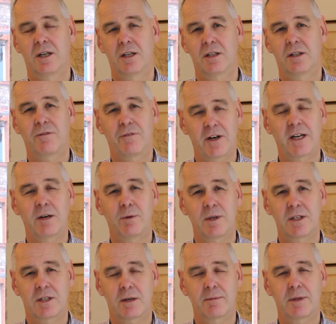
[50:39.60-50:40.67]
to find out
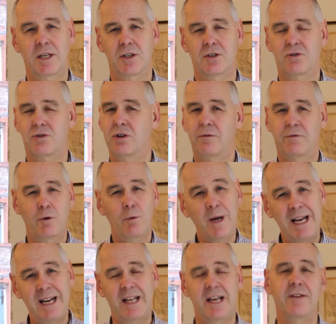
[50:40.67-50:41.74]
whether something is true. For
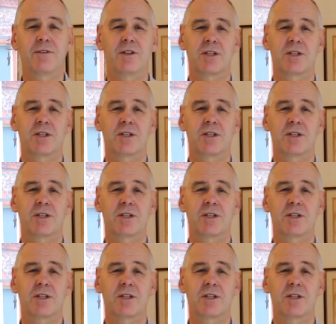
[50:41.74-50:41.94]
we live,